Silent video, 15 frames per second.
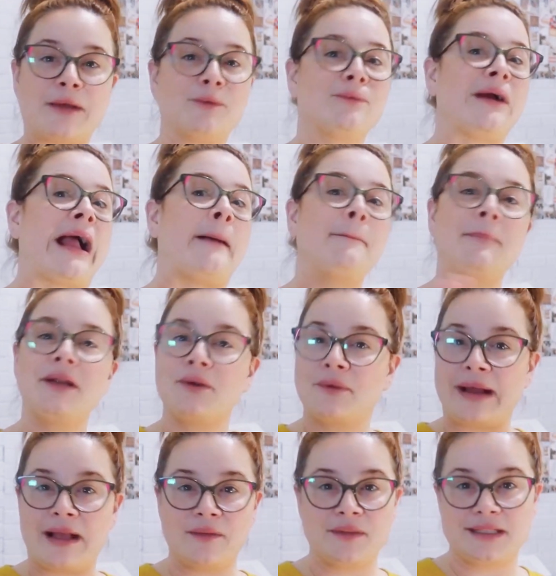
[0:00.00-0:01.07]
They wrap it
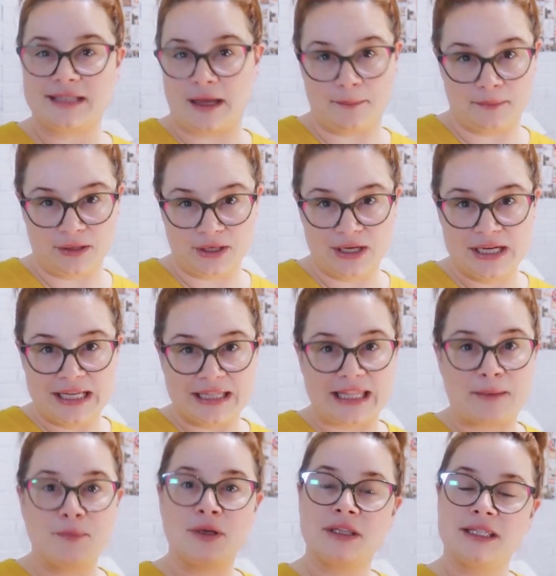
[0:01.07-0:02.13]
around the tumbler.
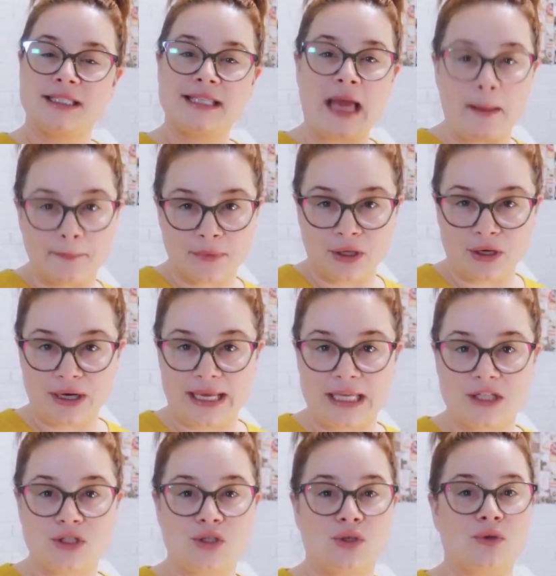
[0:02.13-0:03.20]
They put the tumbler
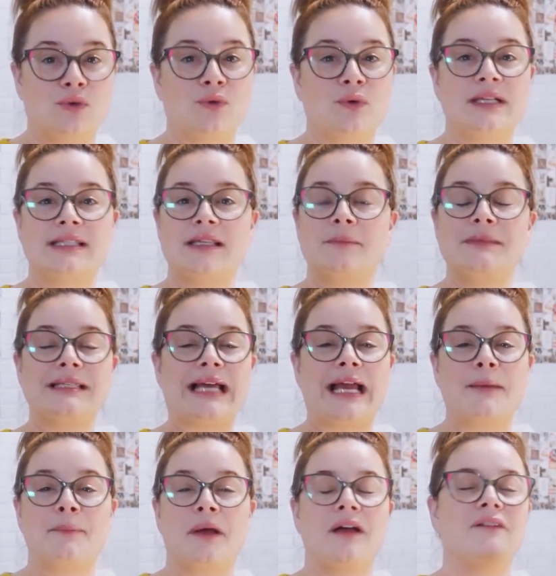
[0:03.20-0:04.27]
into some
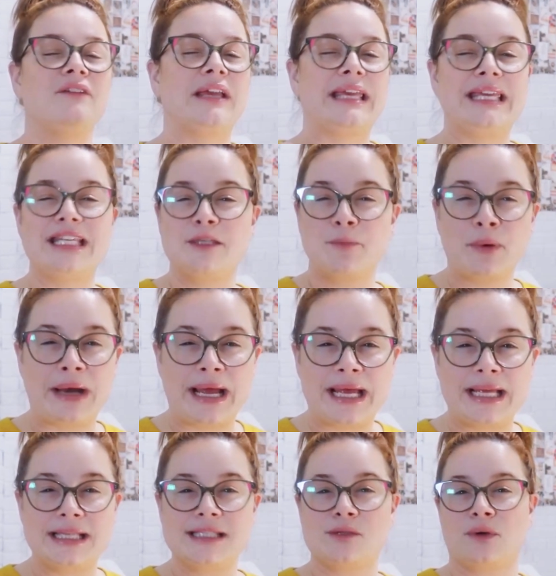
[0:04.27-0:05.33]
type of heat
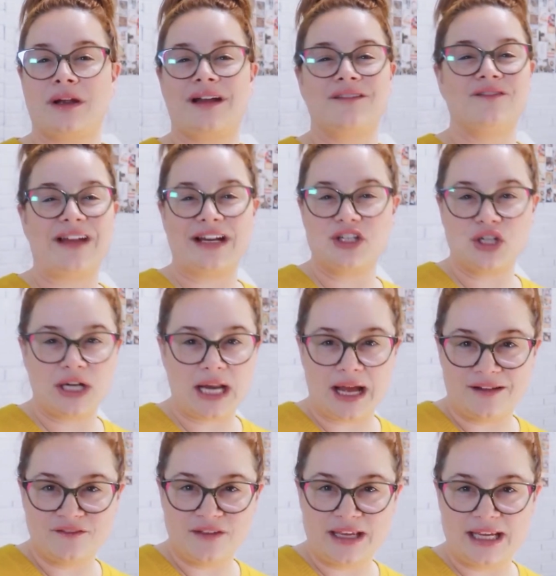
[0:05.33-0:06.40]
press or convection
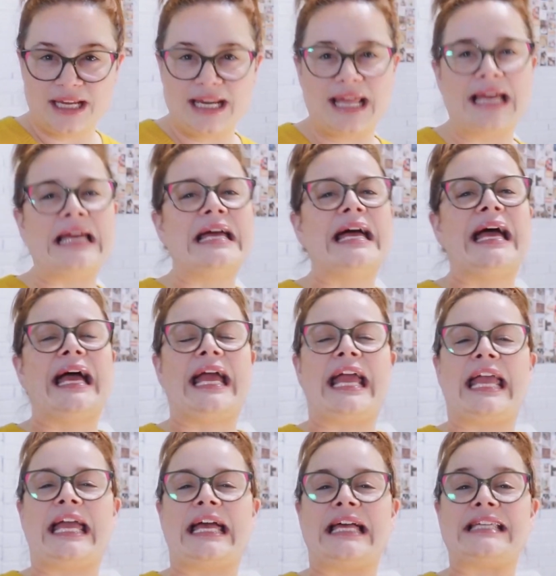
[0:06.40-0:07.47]
oven,
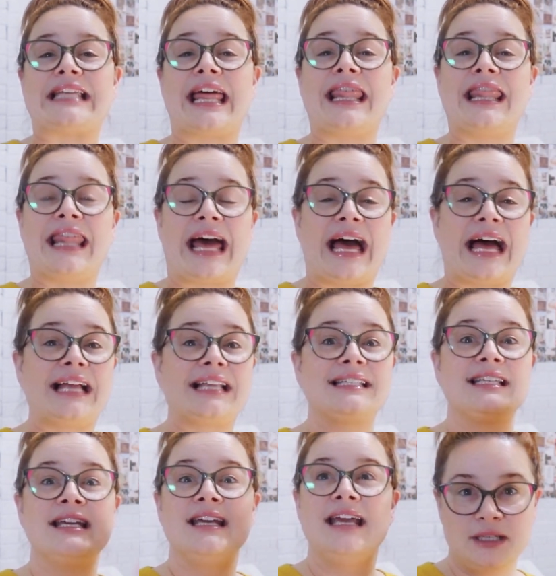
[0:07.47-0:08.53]
and
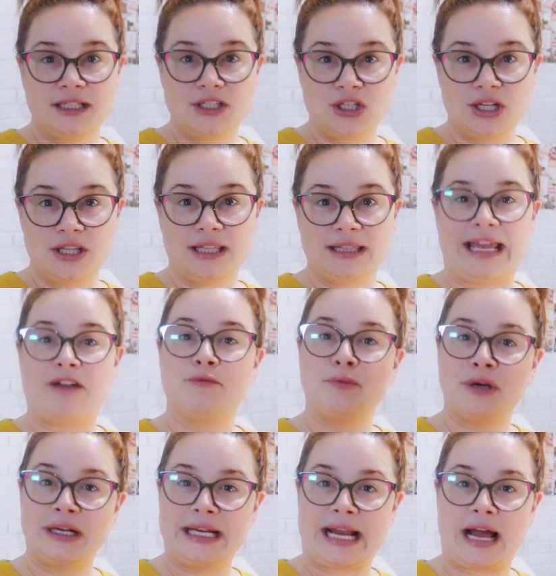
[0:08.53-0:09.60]
that image that they have
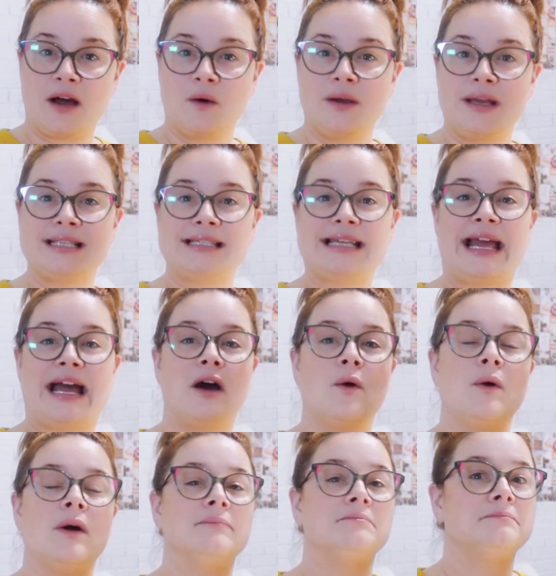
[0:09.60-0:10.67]
printed out is
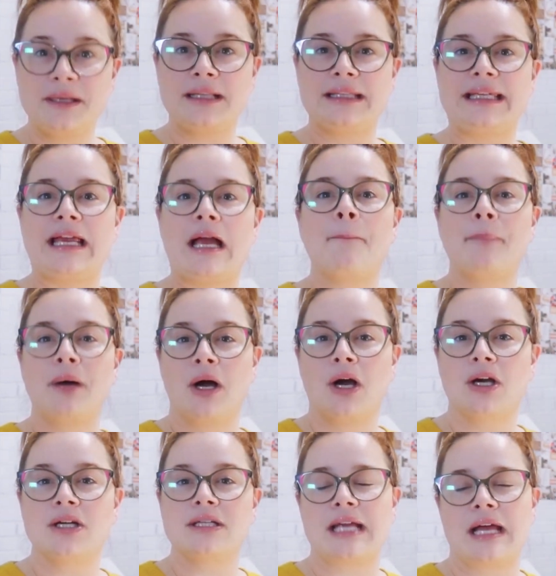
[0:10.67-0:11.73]
now permanently a
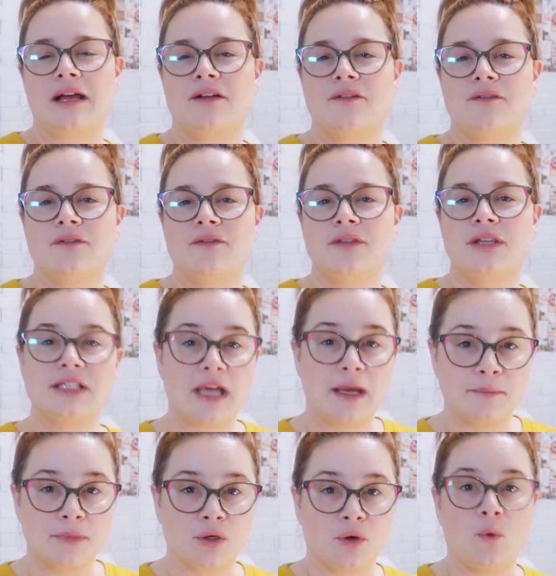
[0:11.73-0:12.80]
part of the
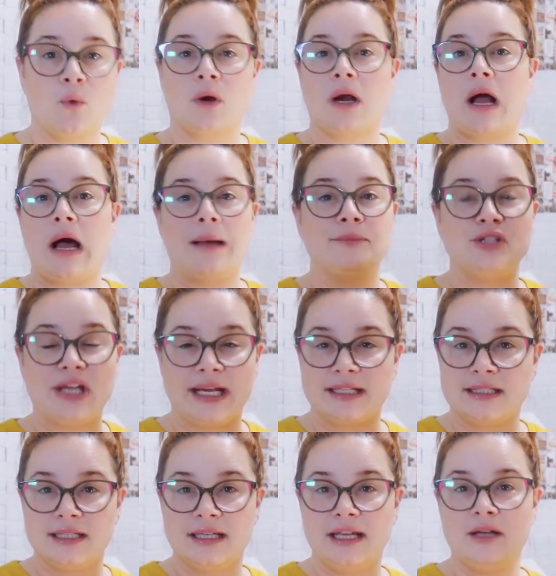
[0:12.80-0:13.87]
tumbler or
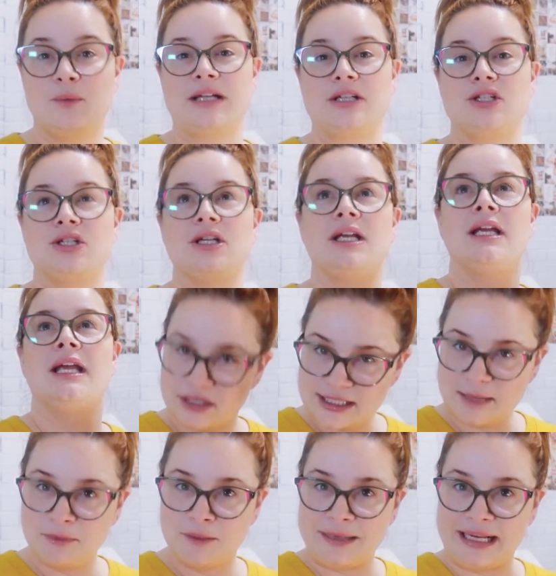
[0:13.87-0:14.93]
object in which they're
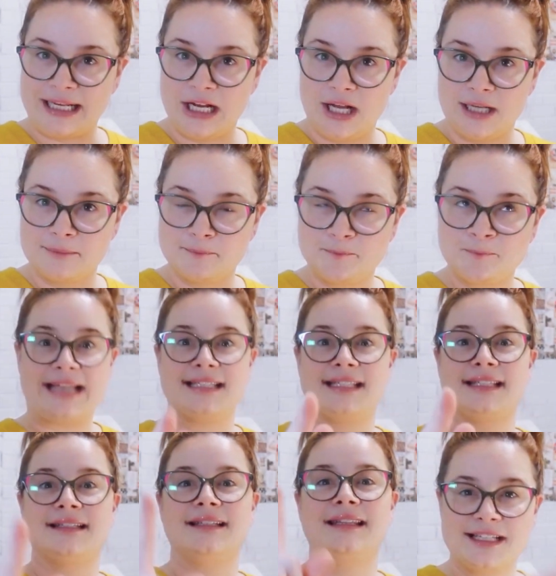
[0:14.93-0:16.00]
sublimating on.
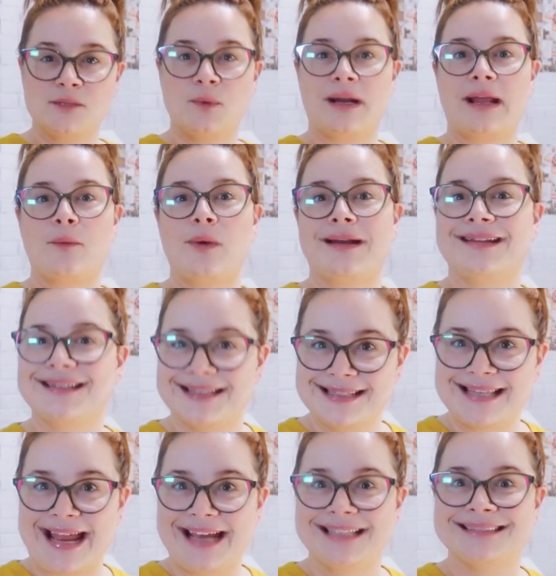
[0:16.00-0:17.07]
That is what I wanted to
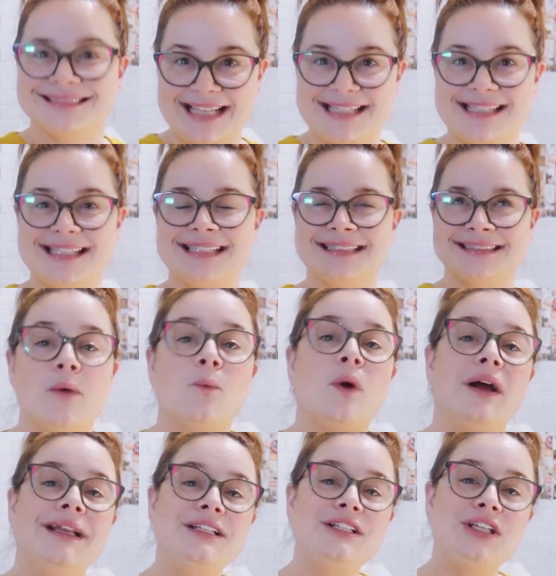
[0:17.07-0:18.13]
say. Yes. Now I
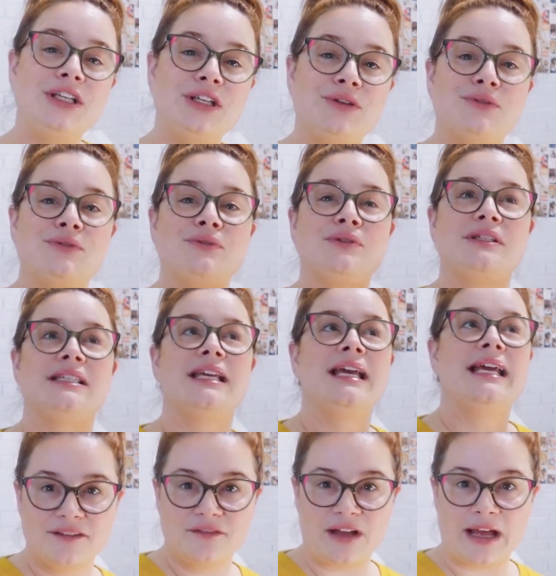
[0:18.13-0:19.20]
wanted to use
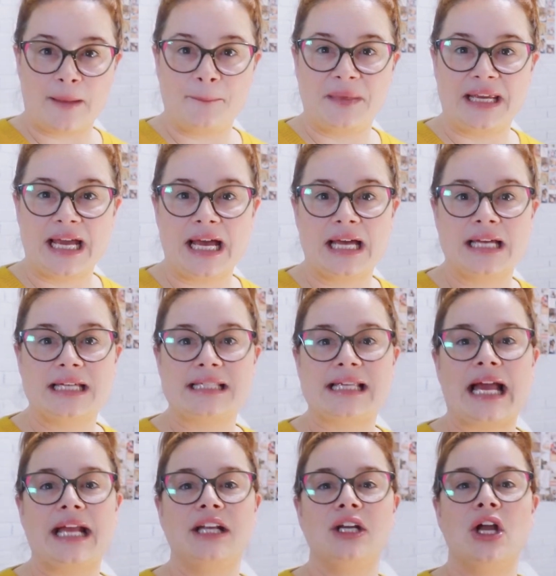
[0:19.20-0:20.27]
Canva because
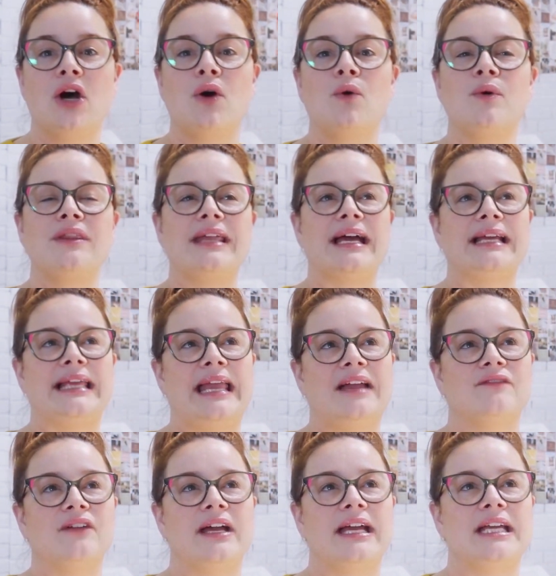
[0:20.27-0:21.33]
I know that
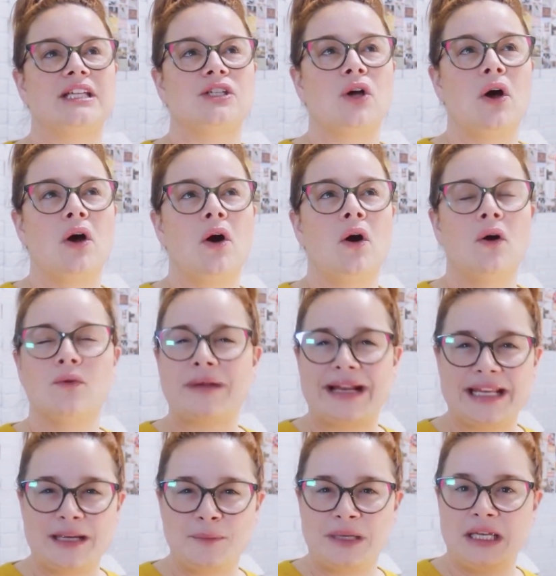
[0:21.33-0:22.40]
Canva is
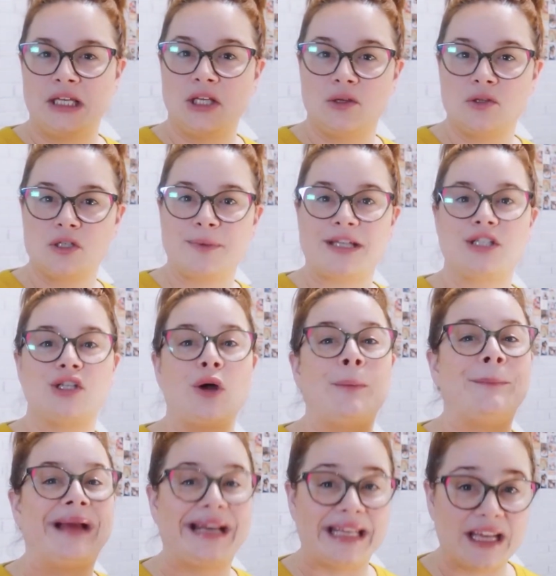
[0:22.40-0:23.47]
already being used by so
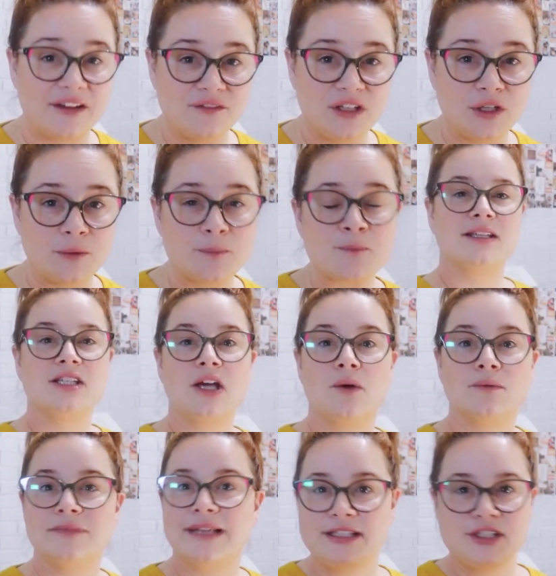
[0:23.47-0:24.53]
many of you.
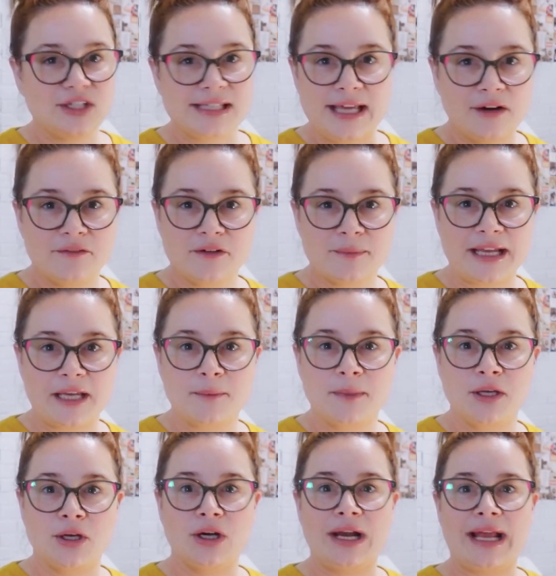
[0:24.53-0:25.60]
So let's just head over to my
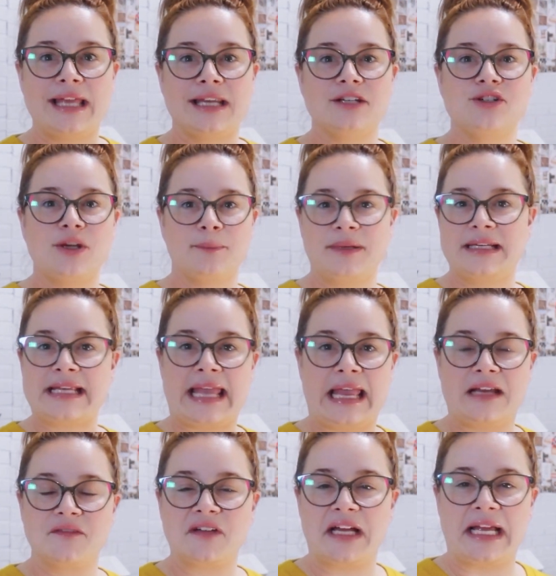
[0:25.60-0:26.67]
computer and jump into
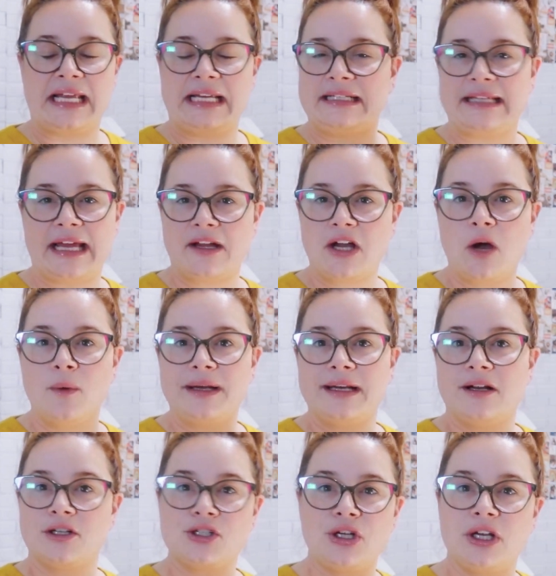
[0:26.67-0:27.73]
Canva and get going,
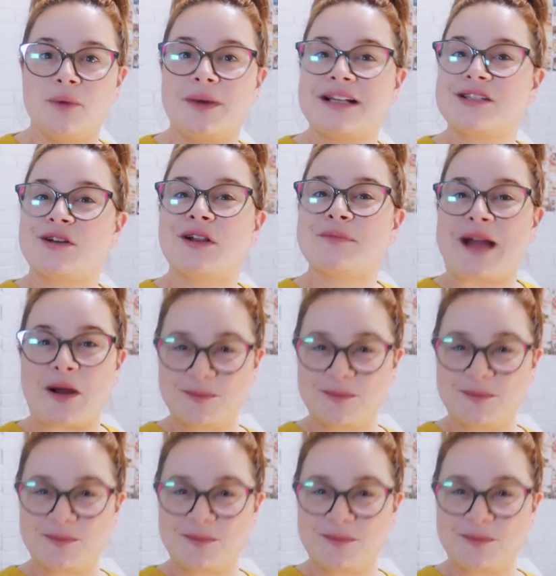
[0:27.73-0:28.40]
and I'll show you what it's all